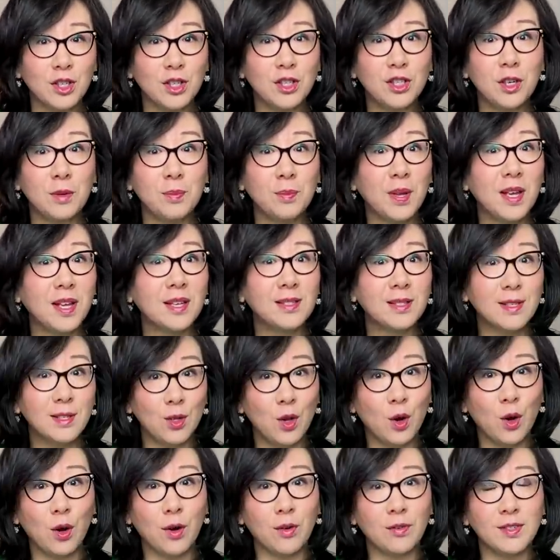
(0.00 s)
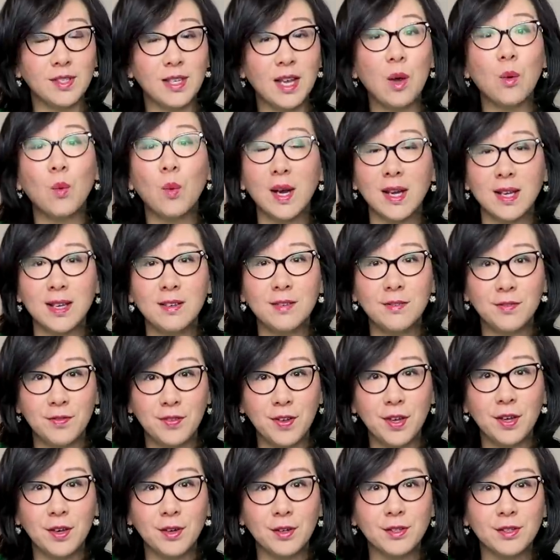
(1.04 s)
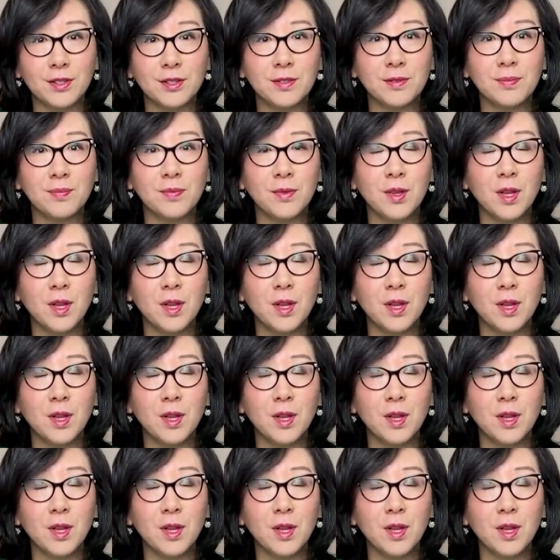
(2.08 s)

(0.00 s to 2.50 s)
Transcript: Jinping's nerves and what he fears.